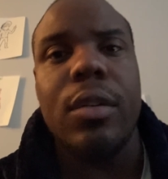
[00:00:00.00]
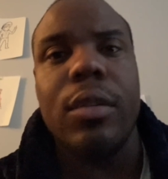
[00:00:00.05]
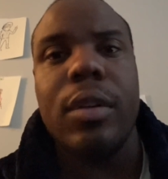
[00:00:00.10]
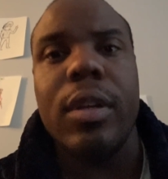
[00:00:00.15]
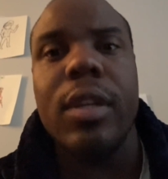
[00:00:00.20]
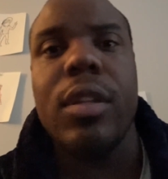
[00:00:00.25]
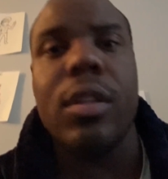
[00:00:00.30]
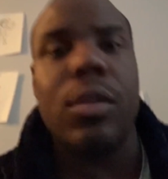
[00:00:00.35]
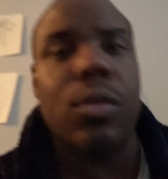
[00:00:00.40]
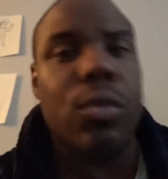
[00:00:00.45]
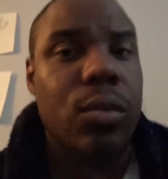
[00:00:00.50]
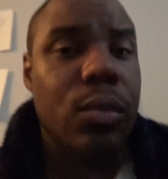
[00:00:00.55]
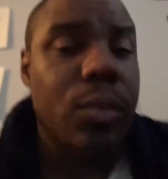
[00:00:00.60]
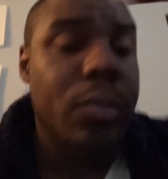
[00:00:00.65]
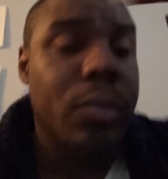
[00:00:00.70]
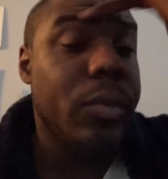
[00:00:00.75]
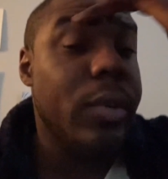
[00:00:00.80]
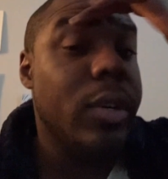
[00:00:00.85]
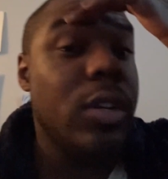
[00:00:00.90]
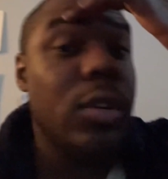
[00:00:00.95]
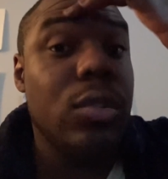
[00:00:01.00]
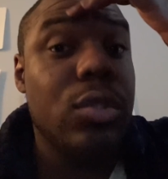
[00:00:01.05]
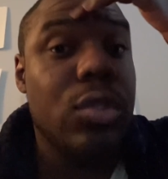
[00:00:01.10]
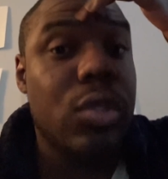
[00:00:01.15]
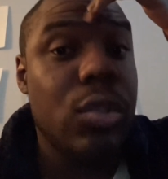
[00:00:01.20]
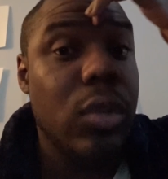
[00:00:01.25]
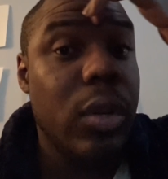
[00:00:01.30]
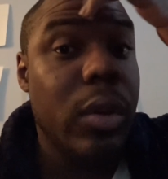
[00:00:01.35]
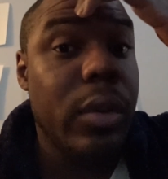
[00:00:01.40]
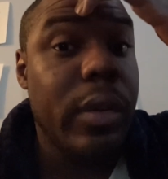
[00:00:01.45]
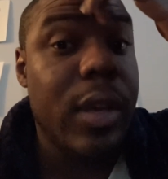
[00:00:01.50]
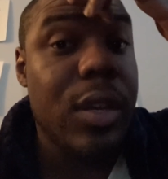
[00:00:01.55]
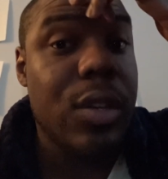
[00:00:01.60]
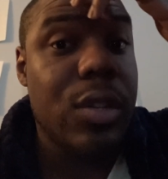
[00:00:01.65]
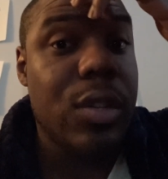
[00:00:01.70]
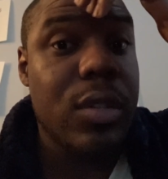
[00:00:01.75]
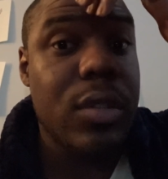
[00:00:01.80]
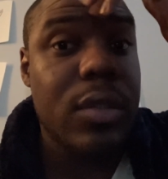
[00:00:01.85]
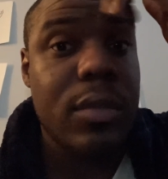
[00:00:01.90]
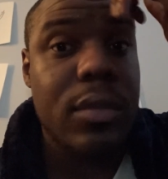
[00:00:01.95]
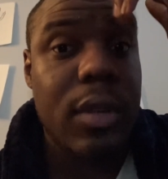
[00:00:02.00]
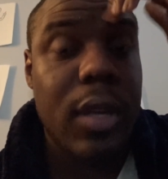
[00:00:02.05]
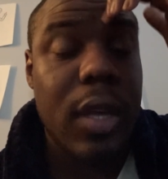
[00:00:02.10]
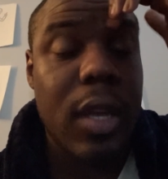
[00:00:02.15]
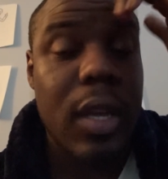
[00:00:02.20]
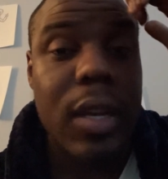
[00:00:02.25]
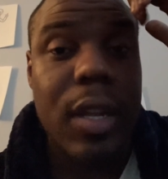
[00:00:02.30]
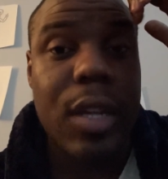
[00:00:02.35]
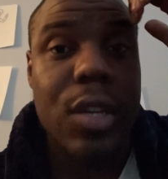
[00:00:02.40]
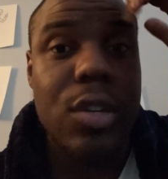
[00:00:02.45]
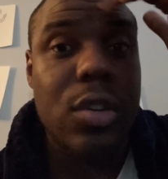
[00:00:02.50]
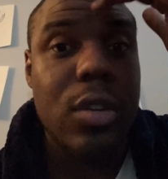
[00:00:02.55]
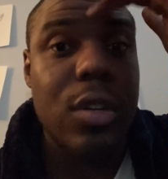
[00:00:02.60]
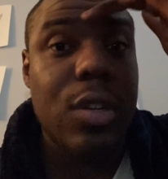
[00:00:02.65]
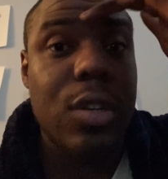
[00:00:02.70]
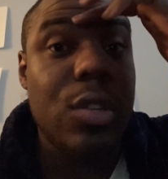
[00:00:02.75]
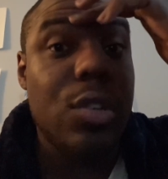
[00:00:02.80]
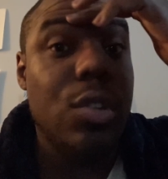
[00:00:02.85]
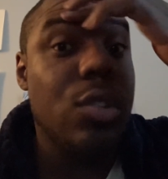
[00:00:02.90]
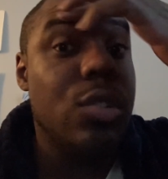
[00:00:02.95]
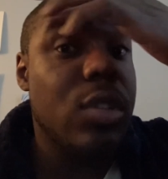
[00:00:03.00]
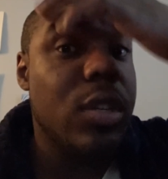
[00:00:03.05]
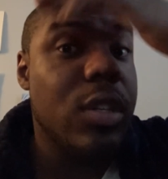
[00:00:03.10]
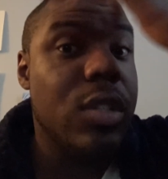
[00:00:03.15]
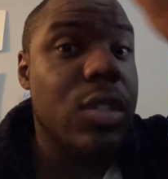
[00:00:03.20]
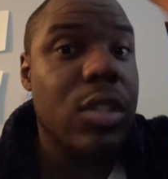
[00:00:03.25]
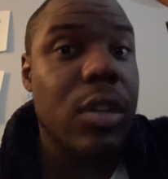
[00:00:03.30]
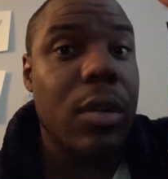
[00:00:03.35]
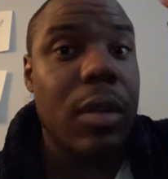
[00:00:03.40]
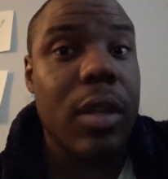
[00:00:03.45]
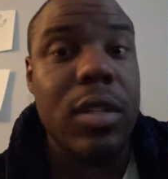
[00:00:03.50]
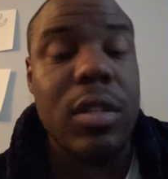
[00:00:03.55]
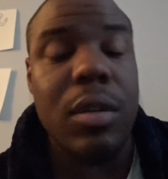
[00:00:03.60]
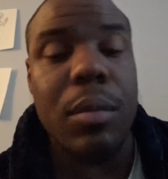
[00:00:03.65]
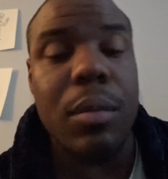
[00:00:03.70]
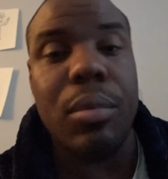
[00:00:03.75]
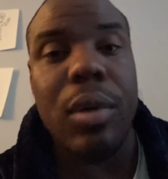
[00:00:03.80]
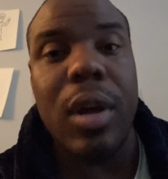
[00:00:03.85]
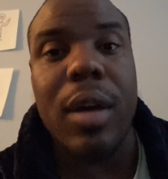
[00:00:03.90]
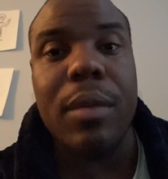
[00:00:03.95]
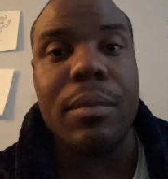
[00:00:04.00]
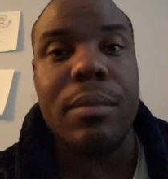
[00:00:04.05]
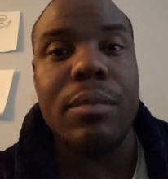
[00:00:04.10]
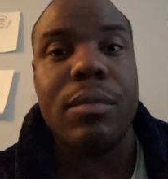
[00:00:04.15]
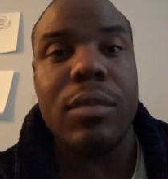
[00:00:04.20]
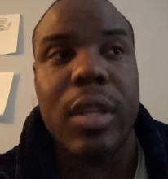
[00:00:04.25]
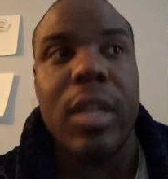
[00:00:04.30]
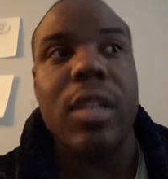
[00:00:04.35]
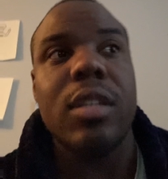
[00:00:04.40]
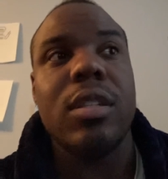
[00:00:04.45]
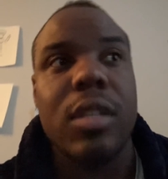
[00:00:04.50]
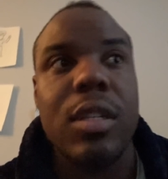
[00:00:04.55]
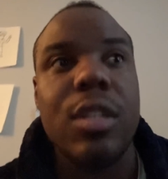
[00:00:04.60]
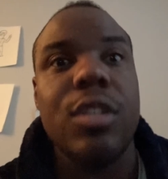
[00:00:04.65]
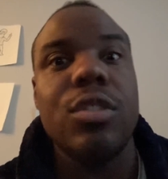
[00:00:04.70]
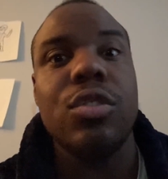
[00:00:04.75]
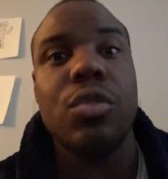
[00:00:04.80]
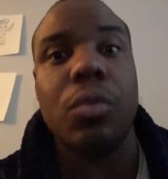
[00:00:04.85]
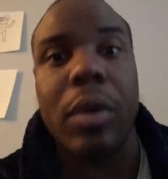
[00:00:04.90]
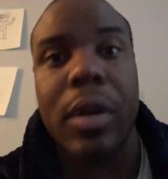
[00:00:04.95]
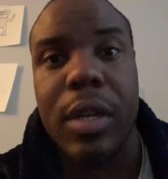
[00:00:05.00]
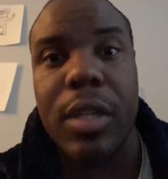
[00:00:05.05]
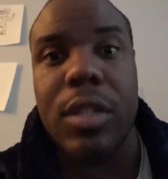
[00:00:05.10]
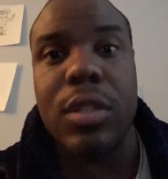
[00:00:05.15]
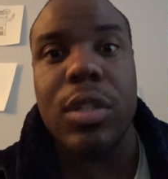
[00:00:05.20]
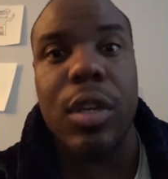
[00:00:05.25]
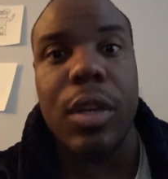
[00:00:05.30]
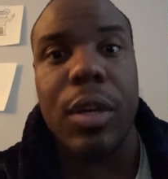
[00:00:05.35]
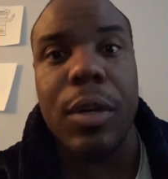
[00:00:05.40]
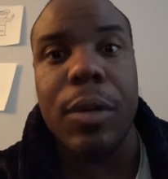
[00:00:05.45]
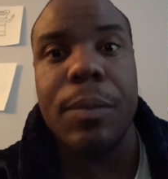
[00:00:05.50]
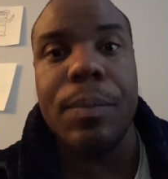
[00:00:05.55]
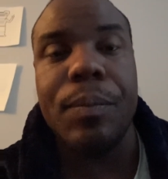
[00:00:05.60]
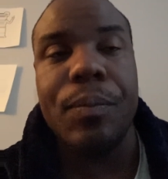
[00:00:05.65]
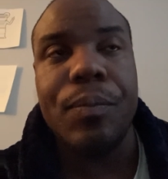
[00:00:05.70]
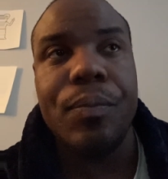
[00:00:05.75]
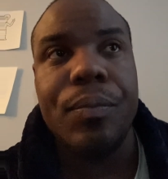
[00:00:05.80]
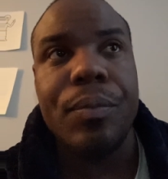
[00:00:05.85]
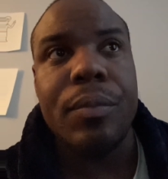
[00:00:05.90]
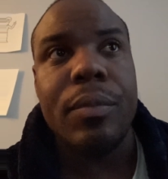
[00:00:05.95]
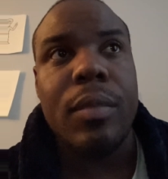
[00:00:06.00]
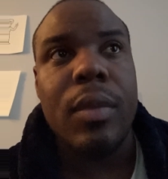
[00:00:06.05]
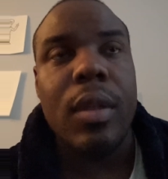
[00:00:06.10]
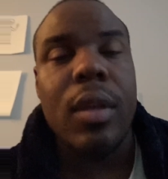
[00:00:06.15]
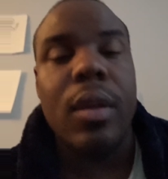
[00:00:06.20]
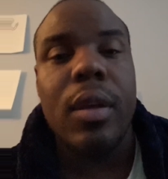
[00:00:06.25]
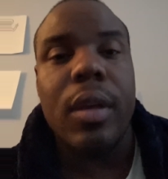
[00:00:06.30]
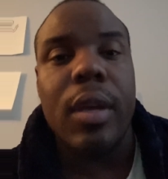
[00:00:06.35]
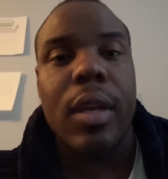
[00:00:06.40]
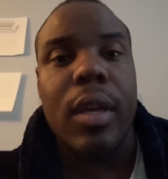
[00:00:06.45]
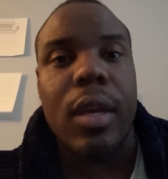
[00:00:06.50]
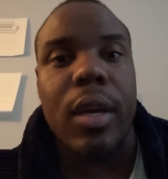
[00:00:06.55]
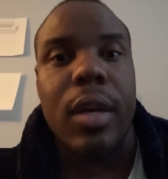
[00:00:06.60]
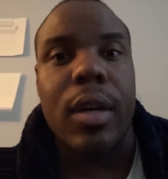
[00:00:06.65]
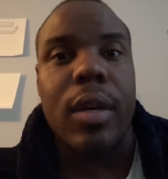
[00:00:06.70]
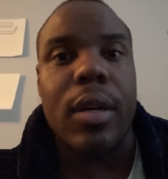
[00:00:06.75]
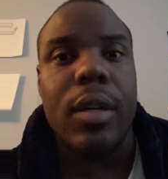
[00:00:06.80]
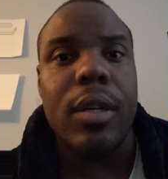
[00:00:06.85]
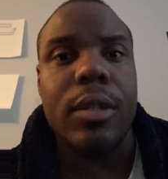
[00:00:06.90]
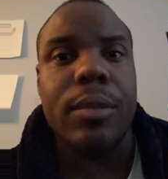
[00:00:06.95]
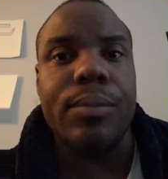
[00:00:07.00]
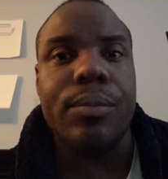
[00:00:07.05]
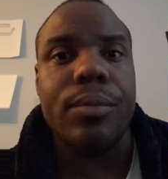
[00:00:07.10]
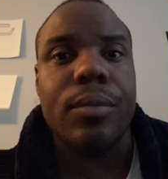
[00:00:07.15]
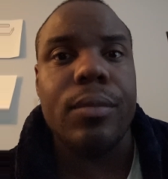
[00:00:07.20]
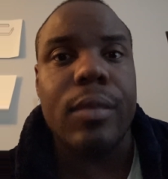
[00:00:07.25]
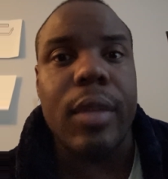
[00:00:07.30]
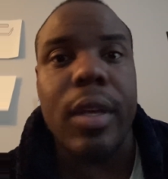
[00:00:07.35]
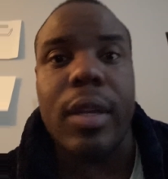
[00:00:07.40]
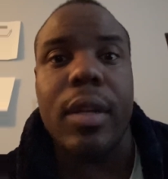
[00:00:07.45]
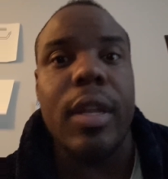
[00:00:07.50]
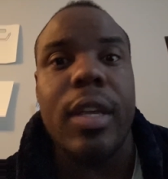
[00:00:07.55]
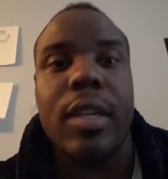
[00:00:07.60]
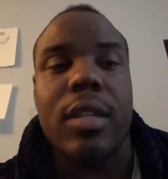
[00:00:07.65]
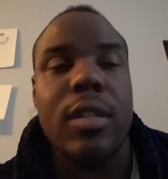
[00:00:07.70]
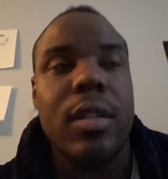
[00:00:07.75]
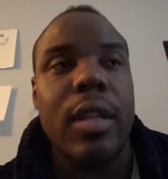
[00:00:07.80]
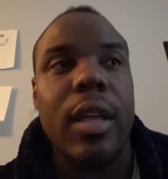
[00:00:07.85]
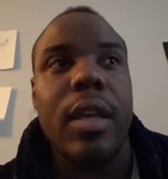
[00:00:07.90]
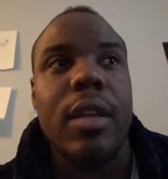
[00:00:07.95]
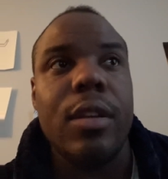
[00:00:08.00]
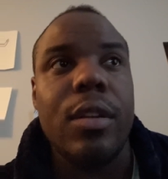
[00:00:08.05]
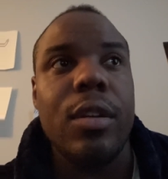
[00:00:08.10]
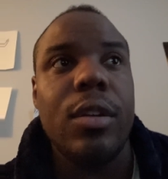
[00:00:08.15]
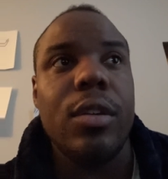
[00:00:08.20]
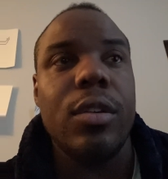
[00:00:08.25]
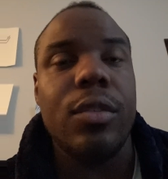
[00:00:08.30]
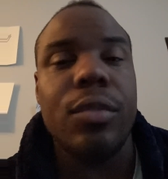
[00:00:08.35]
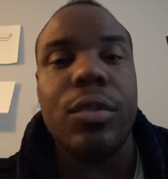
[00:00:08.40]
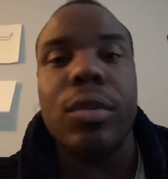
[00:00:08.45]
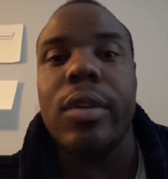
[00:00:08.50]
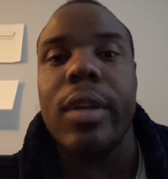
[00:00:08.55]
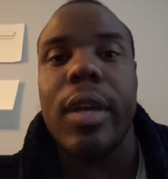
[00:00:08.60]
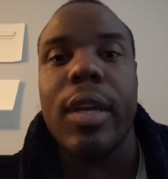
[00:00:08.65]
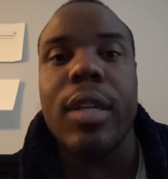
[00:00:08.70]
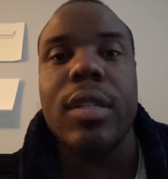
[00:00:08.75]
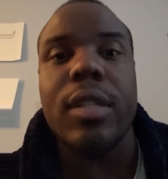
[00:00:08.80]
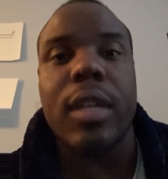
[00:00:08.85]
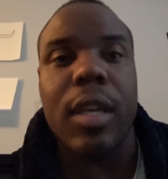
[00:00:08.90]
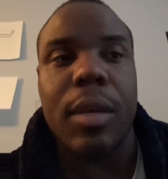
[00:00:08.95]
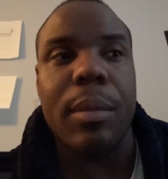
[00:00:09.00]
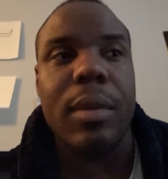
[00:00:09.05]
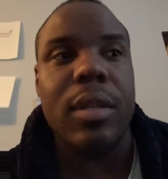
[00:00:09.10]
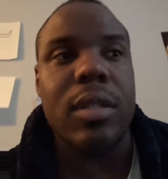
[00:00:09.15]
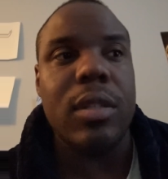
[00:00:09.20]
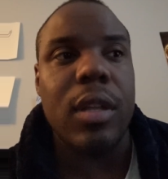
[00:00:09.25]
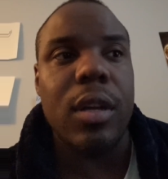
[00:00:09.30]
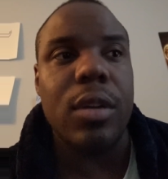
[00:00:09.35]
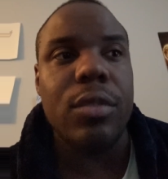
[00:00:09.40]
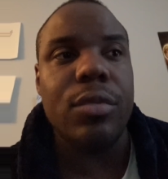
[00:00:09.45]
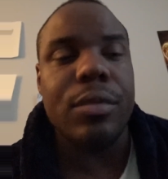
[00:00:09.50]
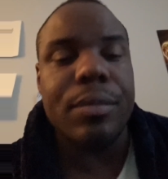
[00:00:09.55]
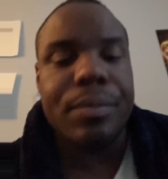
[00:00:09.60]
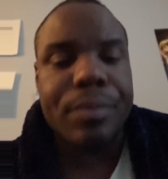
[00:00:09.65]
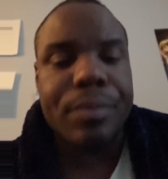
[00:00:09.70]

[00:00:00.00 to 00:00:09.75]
Either one of those two locations, and it usually isn't a problem. They send it to where it needs to go, and that's that. In a few days, I get my stuff.